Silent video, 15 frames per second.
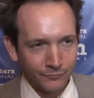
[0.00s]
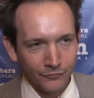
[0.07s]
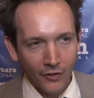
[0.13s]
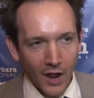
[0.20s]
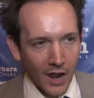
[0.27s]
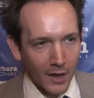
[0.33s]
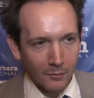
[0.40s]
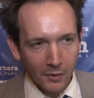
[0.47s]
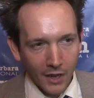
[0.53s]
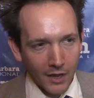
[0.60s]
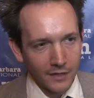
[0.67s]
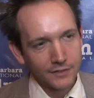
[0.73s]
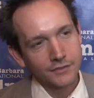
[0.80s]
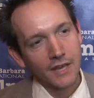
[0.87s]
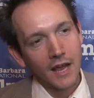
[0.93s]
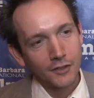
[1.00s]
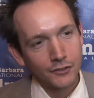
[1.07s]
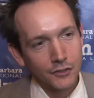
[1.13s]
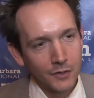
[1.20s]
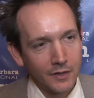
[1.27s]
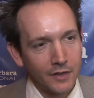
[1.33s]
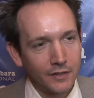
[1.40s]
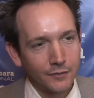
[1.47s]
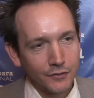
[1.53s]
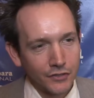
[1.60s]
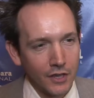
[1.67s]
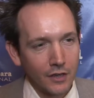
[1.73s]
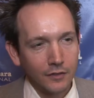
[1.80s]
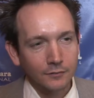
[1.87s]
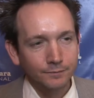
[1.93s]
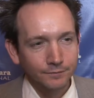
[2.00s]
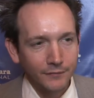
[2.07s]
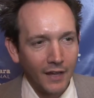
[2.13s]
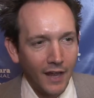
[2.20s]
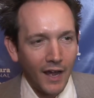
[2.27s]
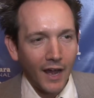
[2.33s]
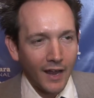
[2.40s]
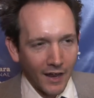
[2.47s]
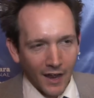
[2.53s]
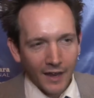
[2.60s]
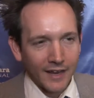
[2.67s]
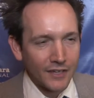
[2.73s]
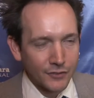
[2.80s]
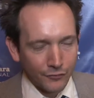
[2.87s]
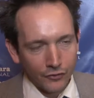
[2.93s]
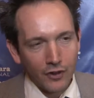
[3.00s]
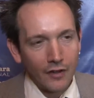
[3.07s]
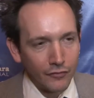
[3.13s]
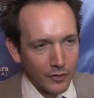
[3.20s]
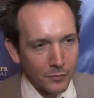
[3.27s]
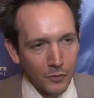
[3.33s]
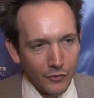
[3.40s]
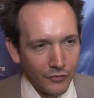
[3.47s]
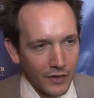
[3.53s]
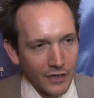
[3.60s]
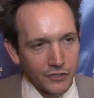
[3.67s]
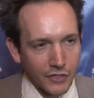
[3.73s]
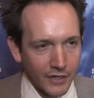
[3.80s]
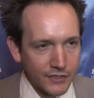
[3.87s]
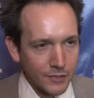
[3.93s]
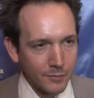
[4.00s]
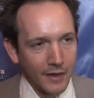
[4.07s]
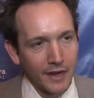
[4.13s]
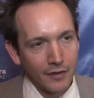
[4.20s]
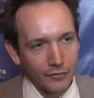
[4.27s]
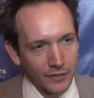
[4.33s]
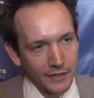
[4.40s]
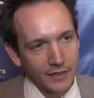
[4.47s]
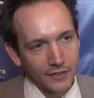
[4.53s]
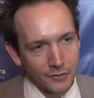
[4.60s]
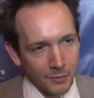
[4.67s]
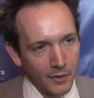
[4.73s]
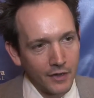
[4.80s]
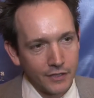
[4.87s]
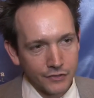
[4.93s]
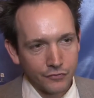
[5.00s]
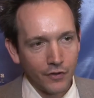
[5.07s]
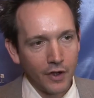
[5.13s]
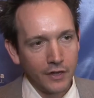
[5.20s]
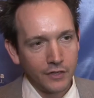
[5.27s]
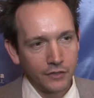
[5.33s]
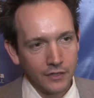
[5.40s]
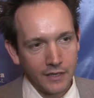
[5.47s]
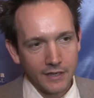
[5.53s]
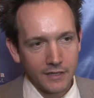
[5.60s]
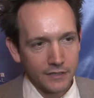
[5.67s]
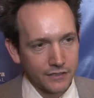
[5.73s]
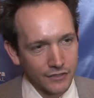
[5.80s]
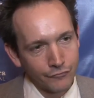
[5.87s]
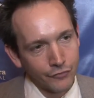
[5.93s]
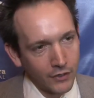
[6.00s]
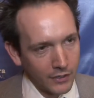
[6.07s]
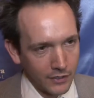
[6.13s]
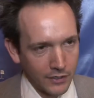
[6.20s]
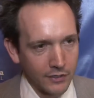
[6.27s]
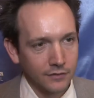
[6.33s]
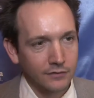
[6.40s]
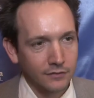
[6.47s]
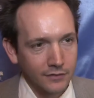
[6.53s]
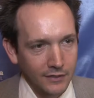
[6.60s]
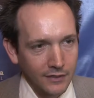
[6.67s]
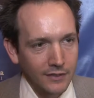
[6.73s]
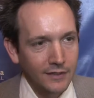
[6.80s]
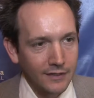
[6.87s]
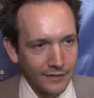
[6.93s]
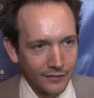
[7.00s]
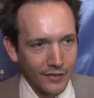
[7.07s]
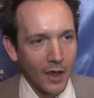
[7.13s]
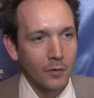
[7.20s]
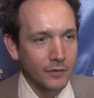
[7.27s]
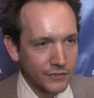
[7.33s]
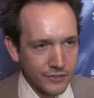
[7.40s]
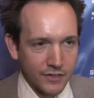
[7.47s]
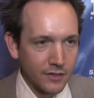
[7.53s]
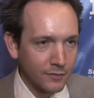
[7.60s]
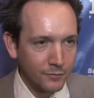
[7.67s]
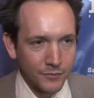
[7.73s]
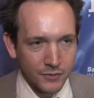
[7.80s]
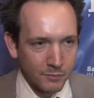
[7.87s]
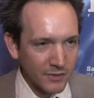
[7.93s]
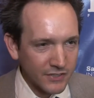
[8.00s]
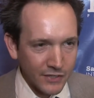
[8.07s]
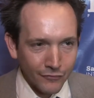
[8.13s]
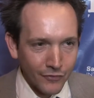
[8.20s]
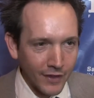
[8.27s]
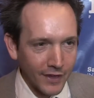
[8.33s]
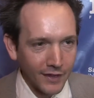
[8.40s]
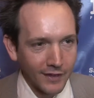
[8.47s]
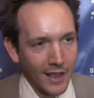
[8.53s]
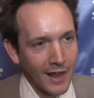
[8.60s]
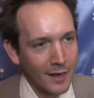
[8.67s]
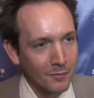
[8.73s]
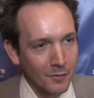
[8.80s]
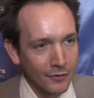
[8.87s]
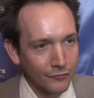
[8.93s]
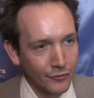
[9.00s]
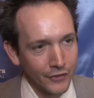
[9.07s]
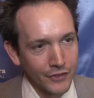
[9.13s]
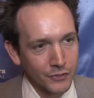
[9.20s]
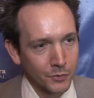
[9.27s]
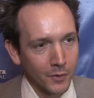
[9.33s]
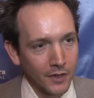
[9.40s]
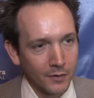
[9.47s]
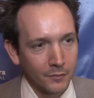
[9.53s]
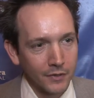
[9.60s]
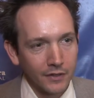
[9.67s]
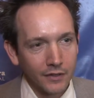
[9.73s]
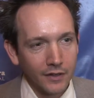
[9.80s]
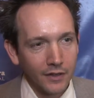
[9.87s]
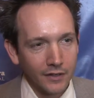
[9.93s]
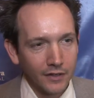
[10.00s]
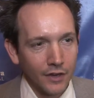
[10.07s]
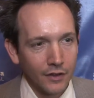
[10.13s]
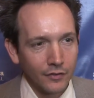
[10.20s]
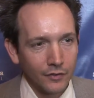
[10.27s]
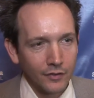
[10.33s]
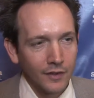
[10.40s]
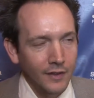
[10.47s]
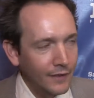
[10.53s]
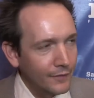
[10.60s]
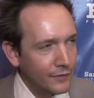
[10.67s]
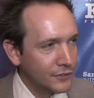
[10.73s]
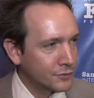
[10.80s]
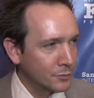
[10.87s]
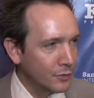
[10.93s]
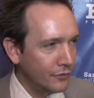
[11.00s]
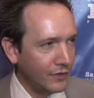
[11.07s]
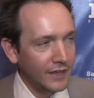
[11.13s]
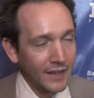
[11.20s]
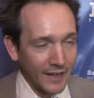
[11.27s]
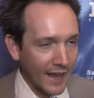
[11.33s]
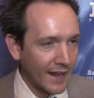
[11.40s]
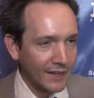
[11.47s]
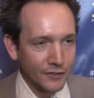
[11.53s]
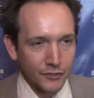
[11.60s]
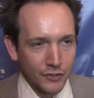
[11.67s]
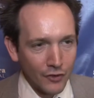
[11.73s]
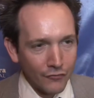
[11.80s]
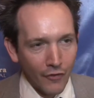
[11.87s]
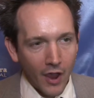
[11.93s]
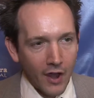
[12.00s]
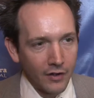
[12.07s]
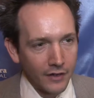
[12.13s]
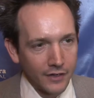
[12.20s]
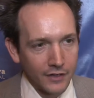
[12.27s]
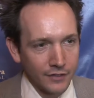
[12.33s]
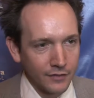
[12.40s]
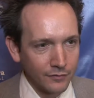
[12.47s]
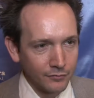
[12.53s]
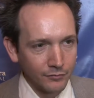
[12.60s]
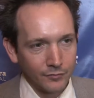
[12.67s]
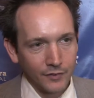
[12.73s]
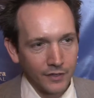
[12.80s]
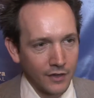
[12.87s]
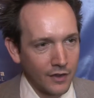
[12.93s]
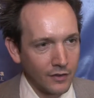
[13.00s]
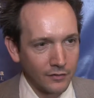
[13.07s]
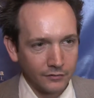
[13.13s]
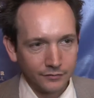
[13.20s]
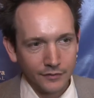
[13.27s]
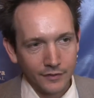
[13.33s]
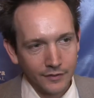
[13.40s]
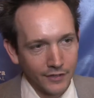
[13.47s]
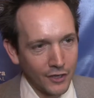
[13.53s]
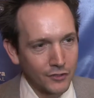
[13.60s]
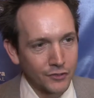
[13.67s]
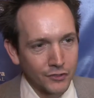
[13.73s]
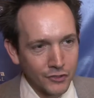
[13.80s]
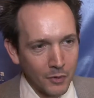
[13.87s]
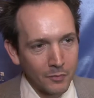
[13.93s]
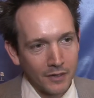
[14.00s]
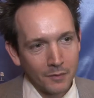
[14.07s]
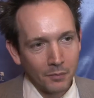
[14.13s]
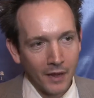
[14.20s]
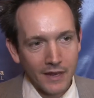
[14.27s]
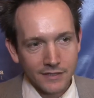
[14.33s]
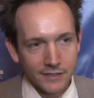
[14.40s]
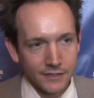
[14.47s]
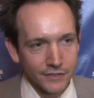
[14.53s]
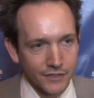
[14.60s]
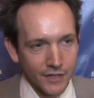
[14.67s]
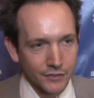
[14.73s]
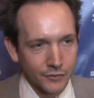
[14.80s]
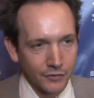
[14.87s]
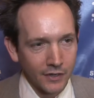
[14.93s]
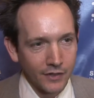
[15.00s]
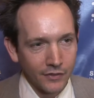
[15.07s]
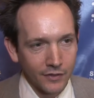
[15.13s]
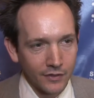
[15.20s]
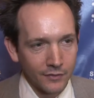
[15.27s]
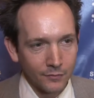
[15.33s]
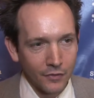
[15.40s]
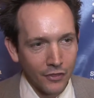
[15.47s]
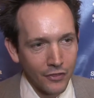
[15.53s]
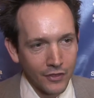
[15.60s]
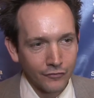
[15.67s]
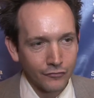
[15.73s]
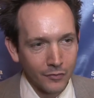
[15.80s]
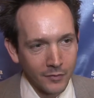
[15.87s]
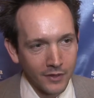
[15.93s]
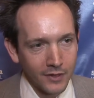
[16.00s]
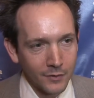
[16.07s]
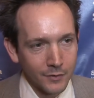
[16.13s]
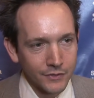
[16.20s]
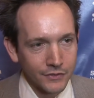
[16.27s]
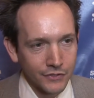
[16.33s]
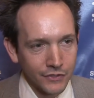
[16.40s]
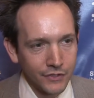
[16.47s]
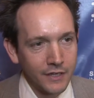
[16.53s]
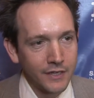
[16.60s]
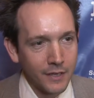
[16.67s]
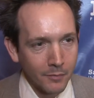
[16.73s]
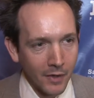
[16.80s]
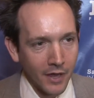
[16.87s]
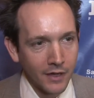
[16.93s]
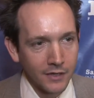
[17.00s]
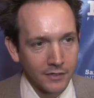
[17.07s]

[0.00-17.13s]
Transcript: vibe-like sound to it. So I guess for every movie, I try to make every experience very unique and different, and that was the specific element for this one. But you know, this movie again, it's so varied and you know goes to so many places. That's really the the thing for me that was unique about